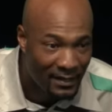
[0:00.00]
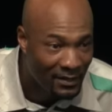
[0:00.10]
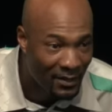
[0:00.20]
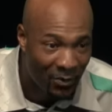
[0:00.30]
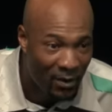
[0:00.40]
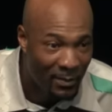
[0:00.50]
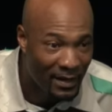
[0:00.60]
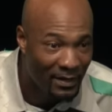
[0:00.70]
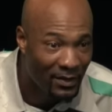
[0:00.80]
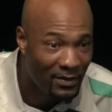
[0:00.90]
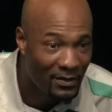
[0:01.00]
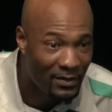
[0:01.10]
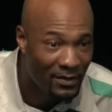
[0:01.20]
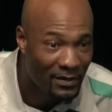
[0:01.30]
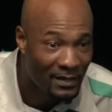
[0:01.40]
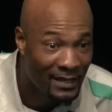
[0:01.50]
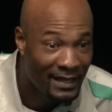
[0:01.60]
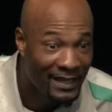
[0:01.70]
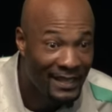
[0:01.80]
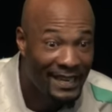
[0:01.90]
Don't worry about it though.
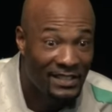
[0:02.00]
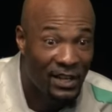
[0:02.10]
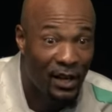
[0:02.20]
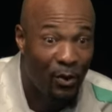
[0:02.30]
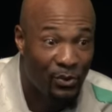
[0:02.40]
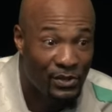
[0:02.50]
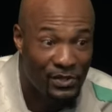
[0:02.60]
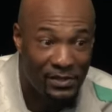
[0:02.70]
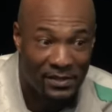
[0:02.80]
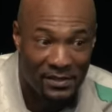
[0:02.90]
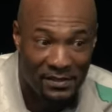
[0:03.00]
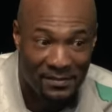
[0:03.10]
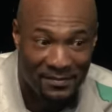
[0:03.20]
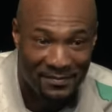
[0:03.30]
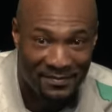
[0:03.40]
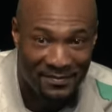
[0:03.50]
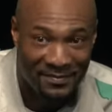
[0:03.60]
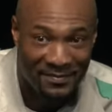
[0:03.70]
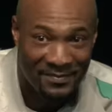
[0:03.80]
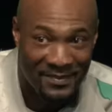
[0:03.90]
He's close
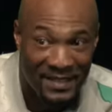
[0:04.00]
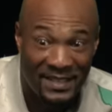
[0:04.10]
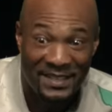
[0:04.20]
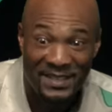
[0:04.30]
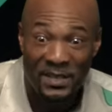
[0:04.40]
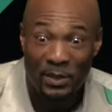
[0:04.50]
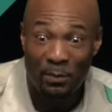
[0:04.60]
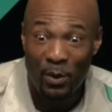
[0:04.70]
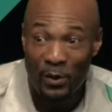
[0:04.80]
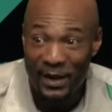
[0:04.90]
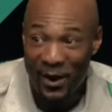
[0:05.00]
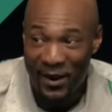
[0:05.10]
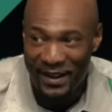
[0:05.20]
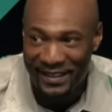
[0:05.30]
to the broken heart.